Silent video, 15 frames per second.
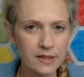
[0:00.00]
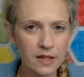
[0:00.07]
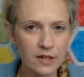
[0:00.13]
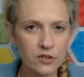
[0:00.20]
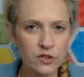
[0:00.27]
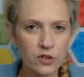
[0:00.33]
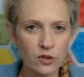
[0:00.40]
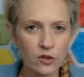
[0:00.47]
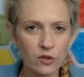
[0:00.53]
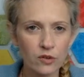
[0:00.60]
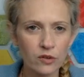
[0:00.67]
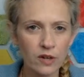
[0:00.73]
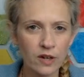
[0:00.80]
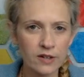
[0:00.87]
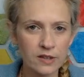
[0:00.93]
So
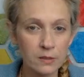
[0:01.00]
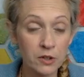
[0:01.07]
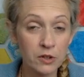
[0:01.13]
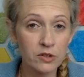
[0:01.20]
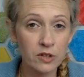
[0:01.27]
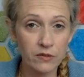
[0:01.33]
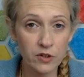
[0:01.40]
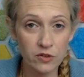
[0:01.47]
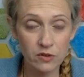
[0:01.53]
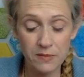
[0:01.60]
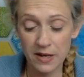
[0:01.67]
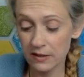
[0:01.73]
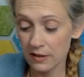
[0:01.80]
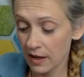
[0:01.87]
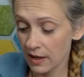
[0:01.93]
someone who suffers from
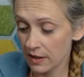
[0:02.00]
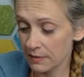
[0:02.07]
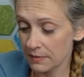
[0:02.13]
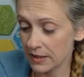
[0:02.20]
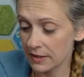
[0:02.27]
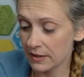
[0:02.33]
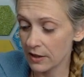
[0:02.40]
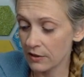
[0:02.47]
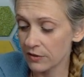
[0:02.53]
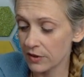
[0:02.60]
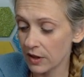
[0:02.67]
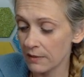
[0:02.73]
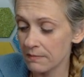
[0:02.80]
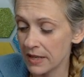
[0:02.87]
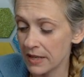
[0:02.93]
anxiety myself, there
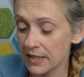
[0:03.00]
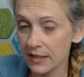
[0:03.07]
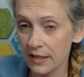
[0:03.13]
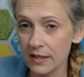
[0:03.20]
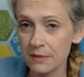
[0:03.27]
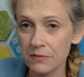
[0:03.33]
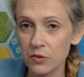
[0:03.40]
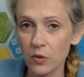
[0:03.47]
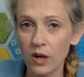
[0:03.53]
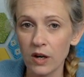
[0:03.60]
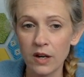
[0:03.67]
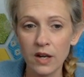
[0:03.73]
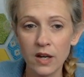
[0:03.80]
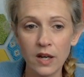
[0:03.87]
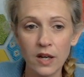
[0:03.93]
are many times where
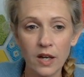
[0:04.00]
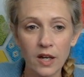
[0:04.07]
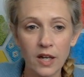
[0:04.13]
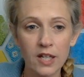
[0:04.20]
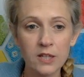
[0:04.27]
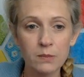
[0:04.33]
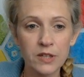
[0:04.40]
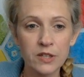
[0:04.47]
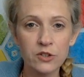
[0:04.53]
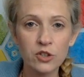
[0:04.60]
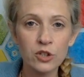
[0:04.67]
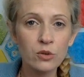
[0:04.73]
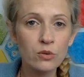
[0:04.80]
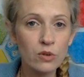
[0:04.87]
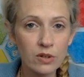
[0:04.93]
it's been
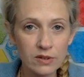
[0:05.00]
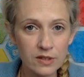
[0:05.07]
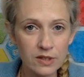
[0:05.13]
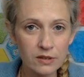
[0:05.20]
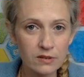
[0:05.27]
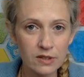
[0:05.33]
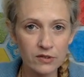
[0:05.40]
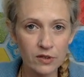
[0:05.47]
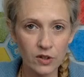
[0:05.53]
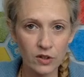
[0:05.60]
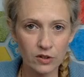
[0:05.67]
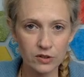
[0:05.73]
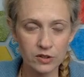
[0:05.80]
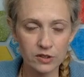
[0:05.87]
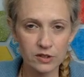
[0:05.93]
too
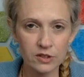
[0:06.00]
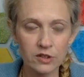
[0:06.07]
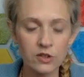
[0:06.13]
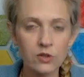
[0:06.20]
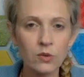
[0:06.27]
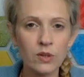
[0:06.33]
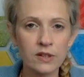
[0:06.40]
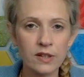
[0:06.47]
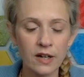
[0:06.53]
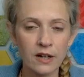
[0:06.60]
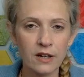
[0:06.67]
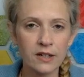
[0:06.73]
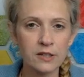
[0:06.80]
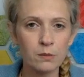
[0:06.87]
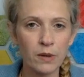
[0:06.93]
difficult to do what they're
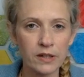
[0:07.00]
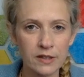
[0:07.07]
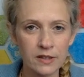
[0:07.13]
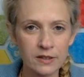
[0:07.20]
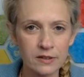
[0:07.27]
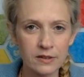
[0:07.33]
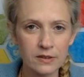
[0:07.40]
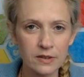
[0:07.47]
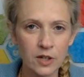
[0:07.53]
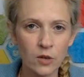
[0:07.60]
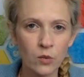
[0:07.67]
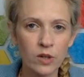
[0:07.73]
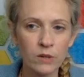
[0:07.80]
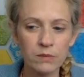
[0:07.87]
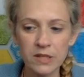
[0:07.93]
expecting,
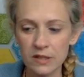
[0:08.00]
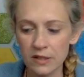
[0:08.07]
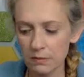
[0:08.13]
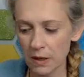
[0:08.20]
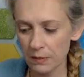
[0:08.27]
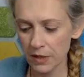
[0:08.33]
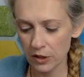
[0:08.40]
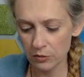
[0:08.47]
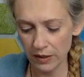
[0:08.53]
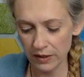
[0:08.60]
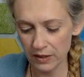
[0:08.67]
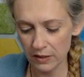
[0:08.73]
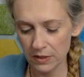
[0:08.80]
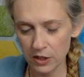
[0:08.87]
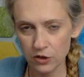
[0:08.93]
what a business might be
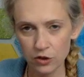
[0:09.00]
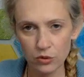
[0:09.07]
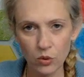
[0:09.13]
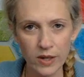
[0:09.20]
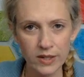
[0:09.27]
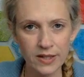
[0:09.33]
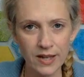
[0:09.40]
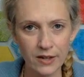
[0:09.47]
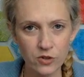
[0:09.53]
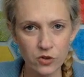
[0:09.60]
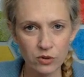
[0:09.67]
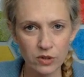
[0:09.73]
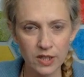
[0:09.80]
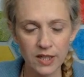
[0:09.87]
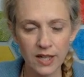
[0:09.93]
expecting me to do quite
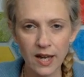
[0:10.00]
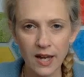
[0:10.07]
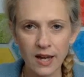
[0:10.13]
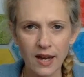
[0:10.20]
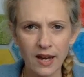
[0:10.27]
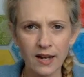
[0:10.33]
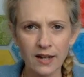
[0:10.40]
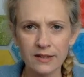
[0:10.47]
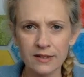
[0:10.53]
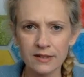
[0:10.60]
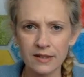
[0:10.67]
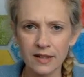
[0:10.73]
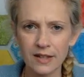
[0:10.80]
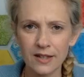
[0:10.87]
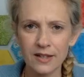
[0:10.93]
naturally. And
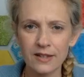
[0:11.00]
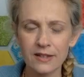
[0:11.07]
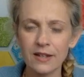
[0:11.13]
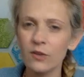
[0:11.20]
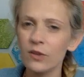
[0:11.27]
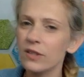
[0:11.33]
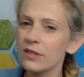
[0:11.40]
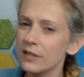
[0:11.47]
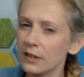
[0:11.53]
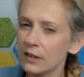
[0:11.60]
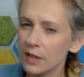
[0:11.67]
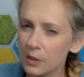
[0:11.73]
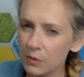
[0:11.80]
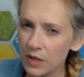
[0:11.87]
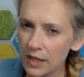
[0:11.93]
they don't
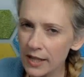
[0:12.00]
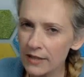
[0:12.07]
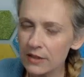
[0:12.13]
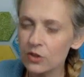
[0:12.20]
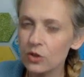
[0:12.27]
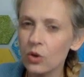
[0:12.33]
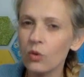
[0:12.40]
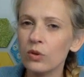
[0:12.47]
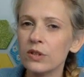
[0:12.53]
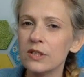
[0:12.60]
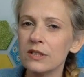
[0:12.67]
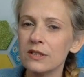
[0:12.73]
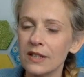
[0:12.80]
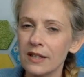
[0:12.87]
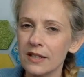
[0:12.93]
necessarily realize the toll that
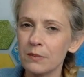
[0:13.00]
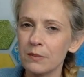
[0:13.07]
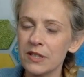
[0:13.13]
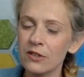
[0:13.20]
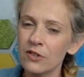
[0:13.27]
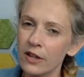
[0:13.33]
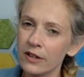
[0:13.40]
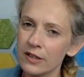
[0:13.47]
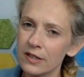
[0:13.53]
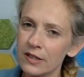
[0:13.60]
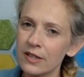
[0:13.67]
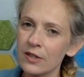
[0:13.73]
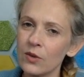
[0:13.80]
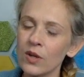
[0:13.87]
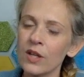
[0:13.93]
it takes because they're not
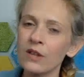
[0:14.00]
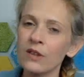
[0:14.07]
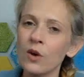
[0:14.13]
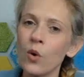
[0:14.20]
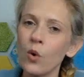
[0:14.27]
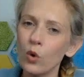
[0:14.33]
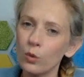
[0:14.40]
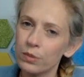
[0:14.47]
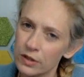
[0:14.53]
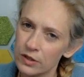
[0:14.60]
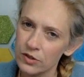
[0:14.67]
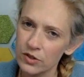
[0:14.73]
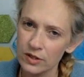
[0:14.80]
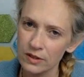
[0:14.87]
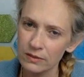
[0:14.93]
considering the whole
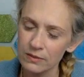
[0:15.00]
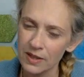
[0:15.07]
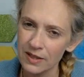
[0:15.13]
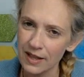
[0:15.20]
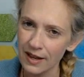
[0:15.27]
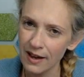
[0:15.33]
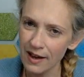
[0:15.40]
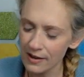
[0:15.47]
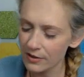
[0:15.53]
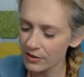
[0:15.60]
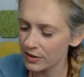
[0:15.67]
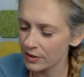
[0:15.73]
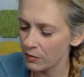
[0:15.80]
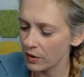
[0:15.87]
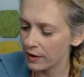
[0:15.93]
person when they hire
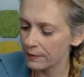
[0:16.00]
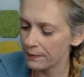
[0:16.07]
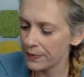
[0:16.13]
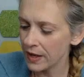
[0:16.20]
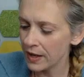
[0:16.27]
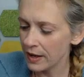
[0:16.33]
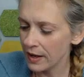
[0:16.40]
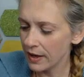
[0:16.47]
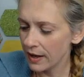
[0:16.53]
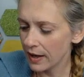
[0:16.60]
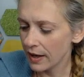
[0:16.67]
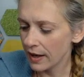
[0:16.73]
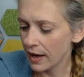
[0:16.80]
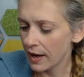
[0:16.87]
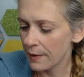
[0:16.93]
someone.
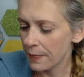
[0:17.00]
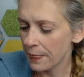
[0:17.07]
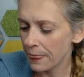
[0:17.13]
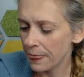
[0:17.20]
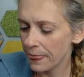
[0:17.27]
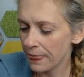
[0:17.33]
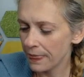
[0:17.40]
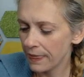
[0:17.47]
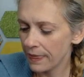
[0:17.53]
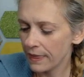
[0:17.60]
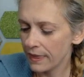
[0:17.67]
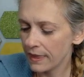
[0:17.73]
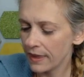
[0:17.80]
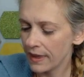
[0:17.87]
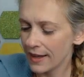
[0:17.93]
And
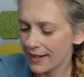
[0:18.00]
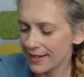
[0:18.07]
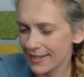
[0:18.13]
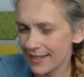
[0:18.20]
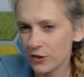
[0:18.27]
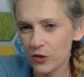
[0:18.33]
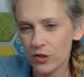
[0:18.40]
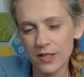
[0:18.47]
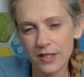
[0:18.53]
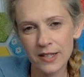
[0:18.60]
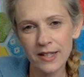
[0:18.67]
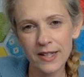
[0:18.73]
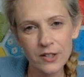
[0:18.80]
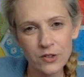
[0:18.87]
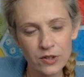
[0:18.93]
it's an
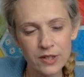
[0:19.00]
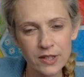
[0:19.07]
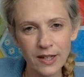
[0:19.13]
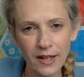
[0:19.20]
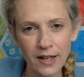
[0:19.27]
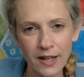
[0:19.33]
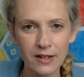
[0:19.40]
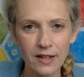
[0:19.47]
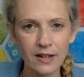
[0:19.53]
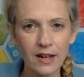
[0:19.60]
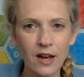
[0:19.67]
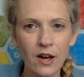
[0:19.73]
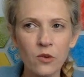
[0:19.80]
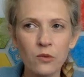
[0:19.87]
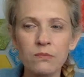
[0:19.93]
interesting area.
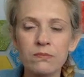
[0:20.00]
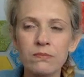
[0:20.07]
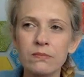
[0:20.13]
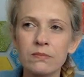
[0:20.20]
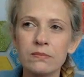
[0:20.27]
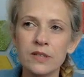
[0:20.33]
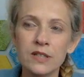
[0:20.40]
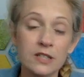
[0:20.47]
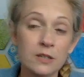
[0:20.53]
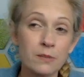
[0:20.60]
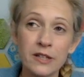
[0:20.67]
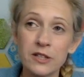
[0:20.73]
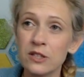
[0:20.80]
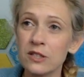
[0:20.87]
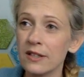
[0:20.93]
And it
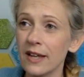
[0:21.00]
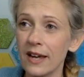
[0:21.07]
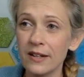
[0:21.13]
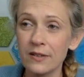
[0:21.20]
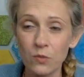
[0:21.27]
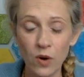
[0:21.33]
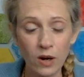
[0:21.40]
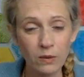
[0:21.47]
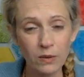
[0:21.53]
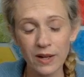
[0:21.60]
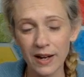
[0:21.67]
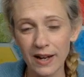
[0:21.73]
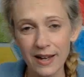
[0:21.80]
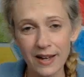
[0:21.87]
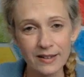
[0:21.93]
depends, again, where we're
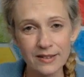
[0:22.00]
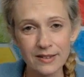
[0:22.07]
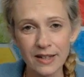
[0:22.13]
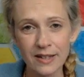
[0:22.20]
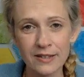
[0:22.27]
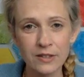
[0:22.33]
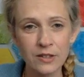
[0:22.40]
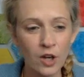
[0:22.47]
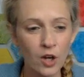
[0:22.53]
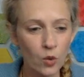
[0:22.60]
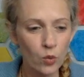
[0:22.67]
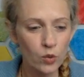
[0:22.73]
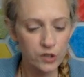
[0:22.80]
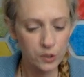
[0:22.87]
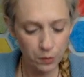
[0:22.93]
at and
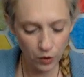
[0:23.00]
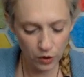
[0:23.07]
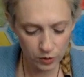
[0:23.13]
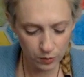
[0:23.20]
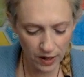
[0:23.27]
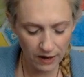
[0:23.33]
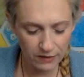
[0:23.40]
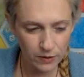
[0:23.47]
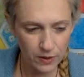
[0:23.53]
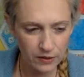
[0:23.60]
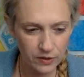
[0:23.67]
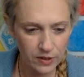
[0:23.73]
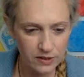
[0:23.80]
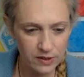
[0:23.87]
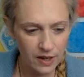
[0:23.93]
what supports we have around
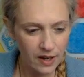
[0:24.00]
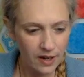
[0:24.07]
us.